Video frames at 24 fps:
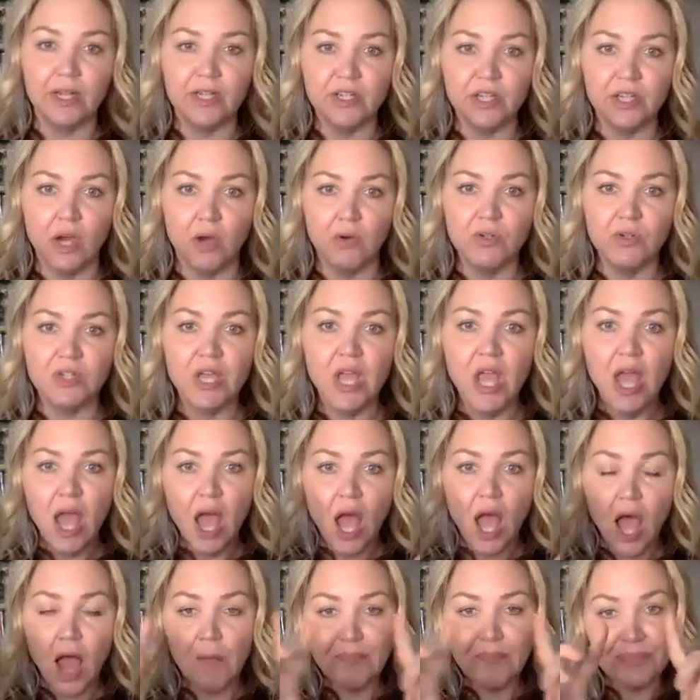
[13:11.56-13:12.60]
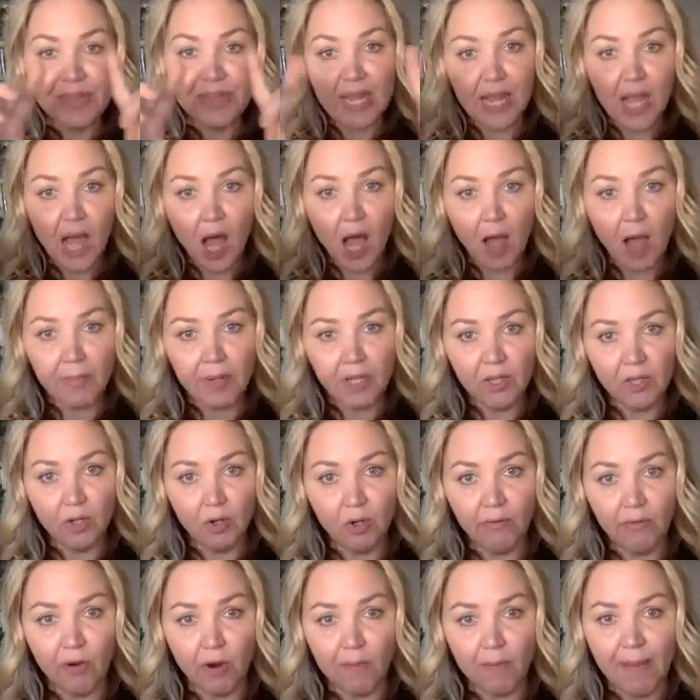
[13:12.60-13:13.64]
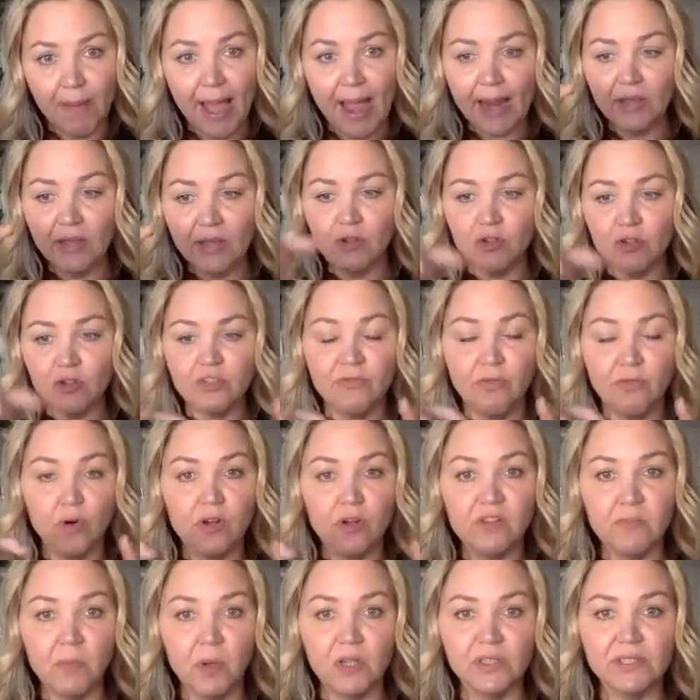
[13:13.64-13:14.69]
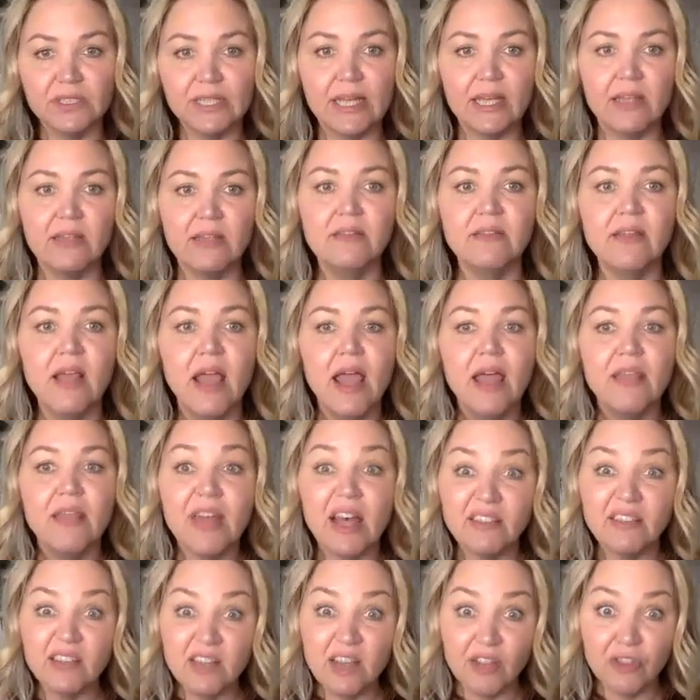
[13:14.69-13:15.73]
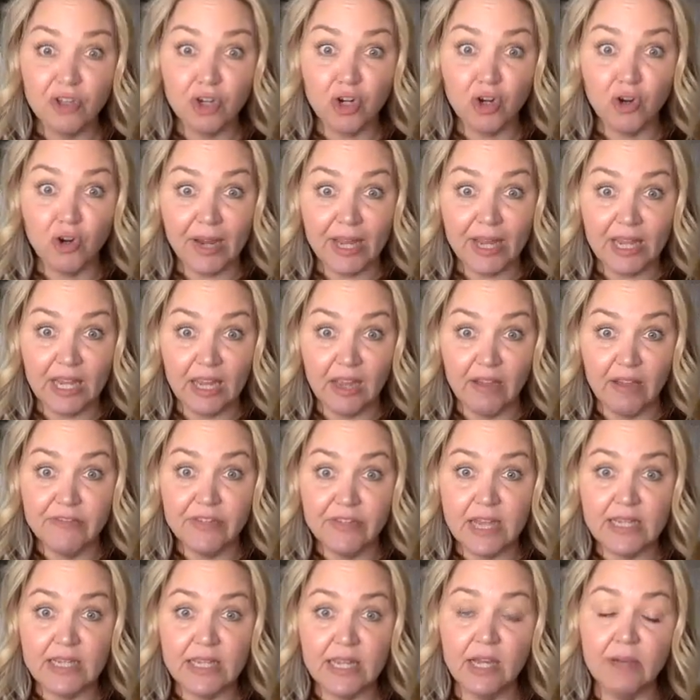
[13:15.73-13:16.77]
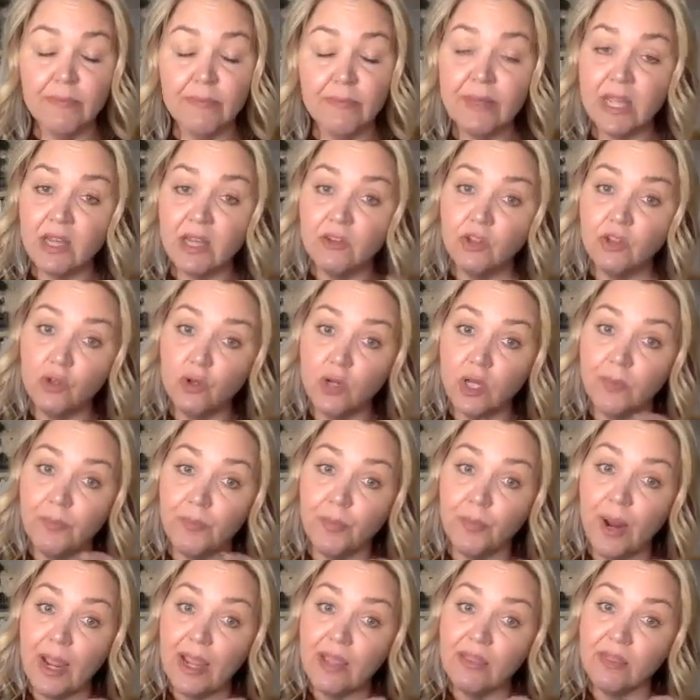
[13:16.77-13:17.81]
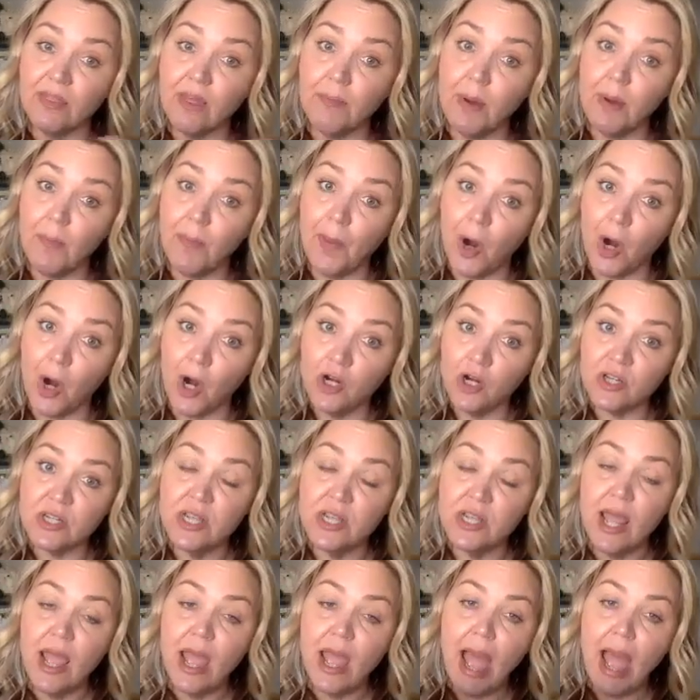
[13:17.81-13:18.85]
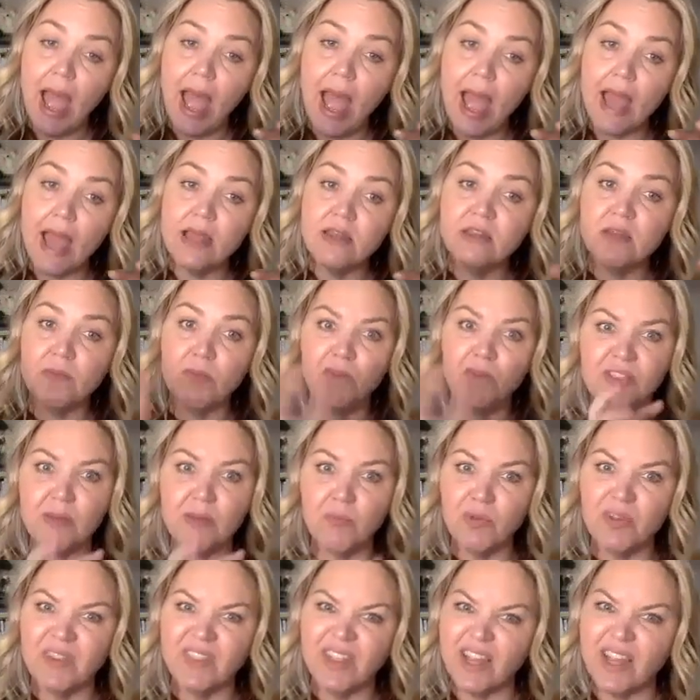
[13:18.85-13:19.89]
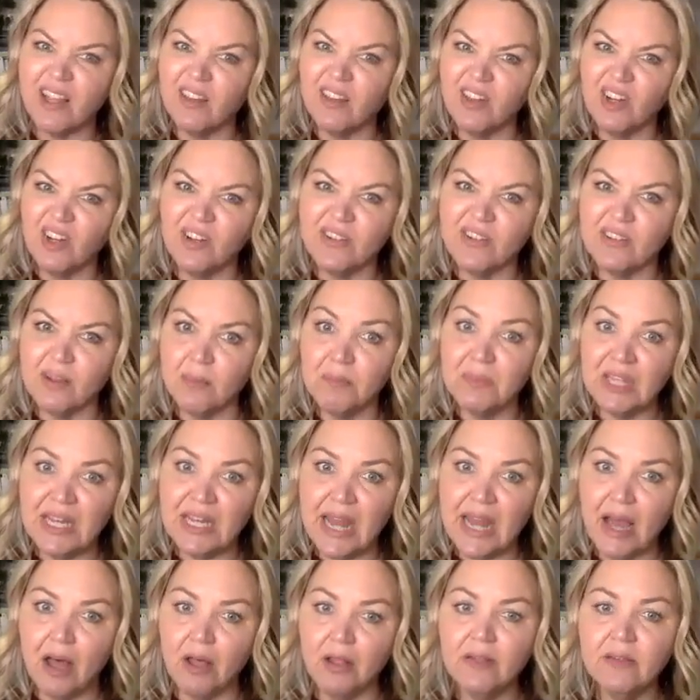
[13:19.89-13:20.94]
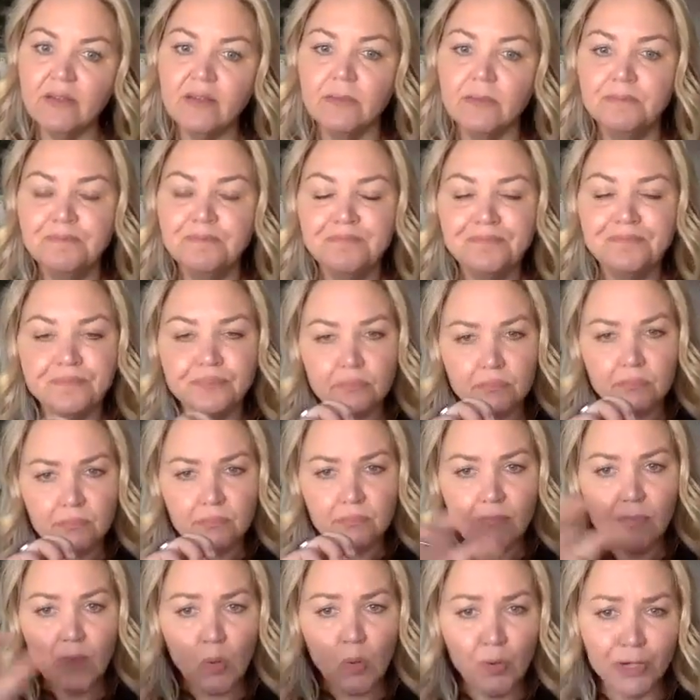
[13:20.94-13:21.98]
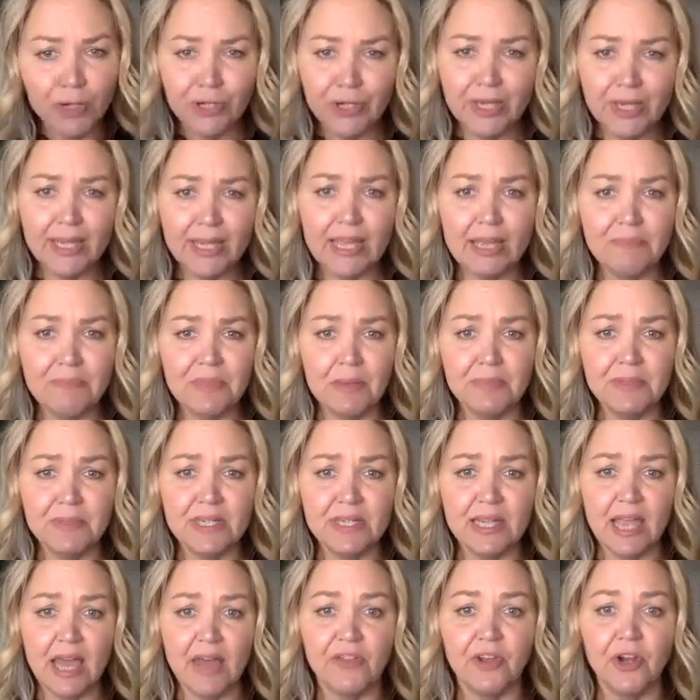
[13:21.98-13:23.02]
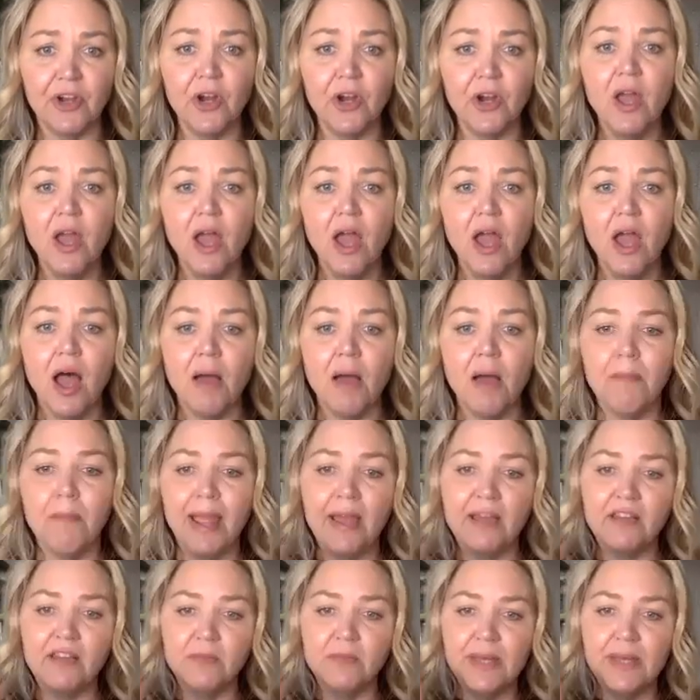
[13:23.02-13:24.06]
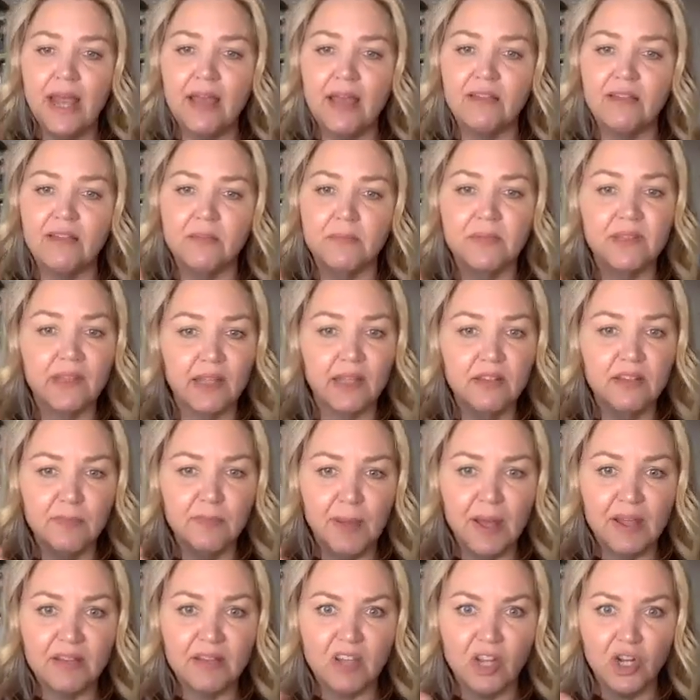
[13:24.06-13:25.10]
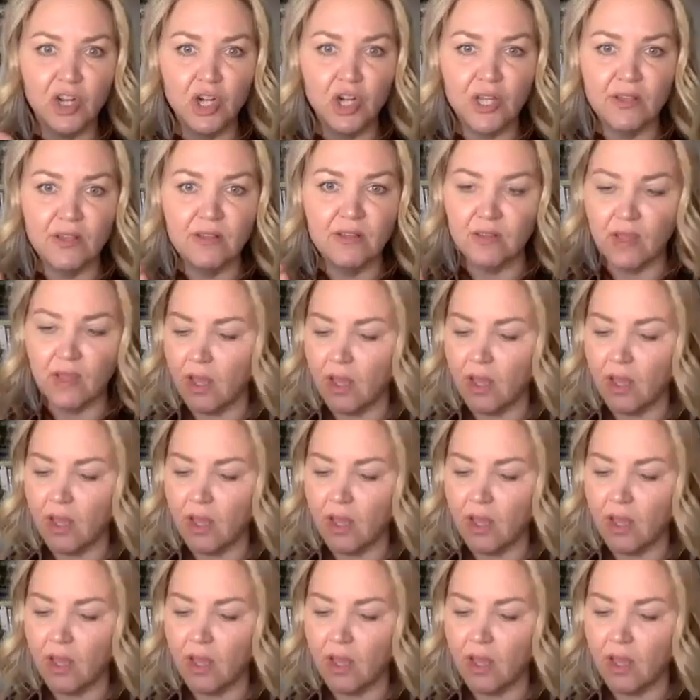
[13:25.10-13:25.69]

don't. They come in a little 4-pack and there's 4 small tins. That's another great gift idea, because you could break them apart and put them with like a little something else, or you could keep them together. My husband has some skin spots on his